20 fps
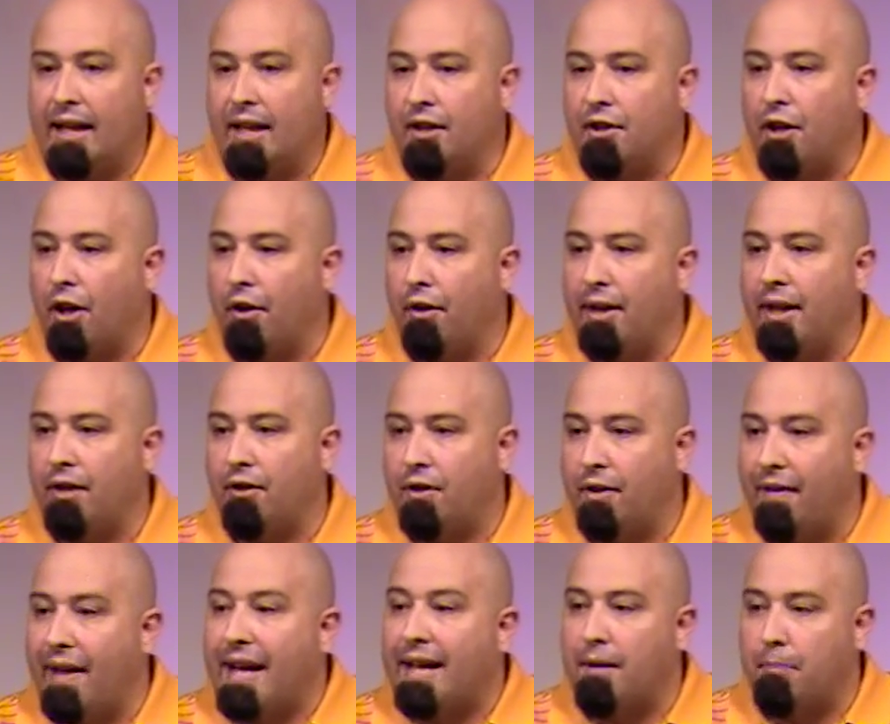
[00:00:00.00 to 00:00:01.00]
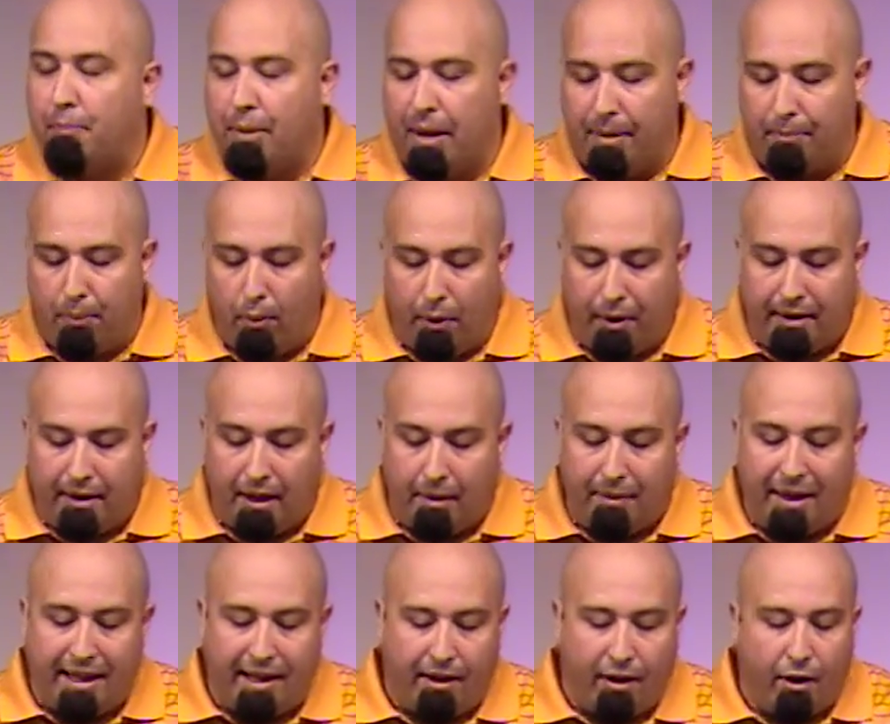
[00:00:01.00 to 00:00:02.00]
can turn into they can pinpoint them,
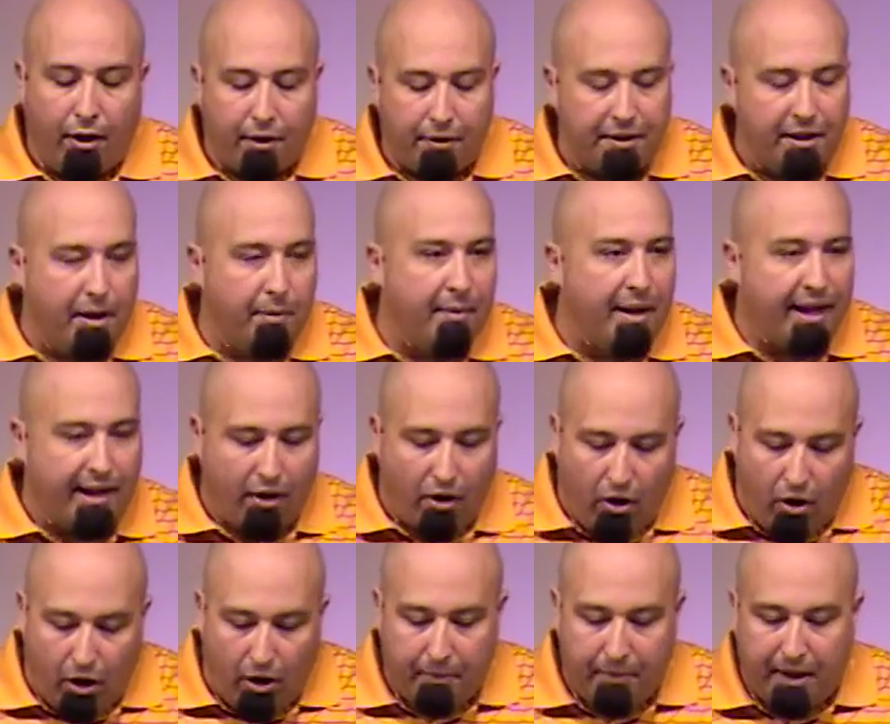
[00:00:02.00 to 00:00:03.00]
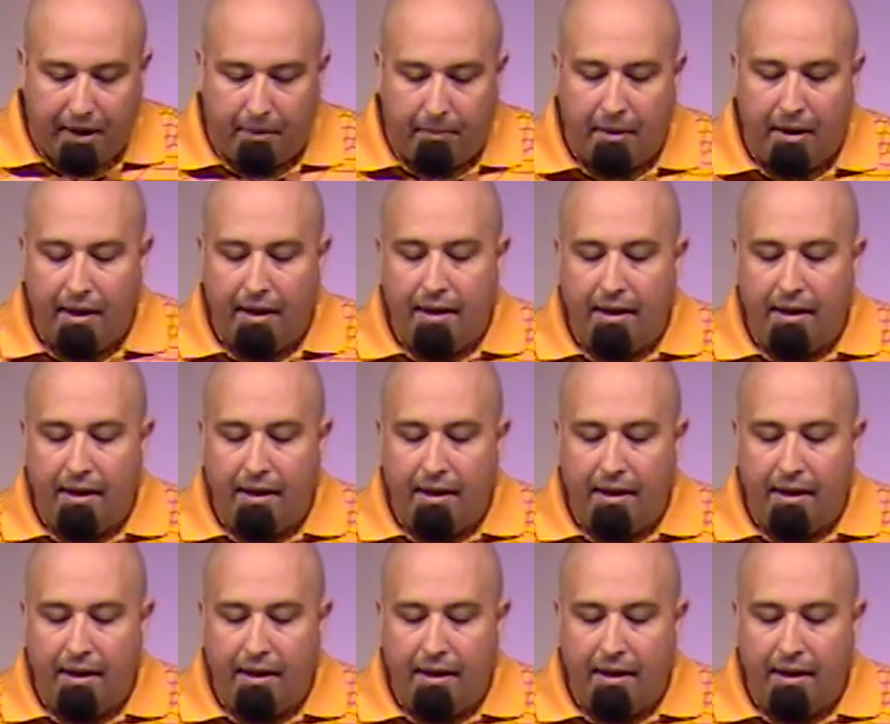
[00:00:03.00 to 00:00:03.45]
they can hurt them, they can harm them.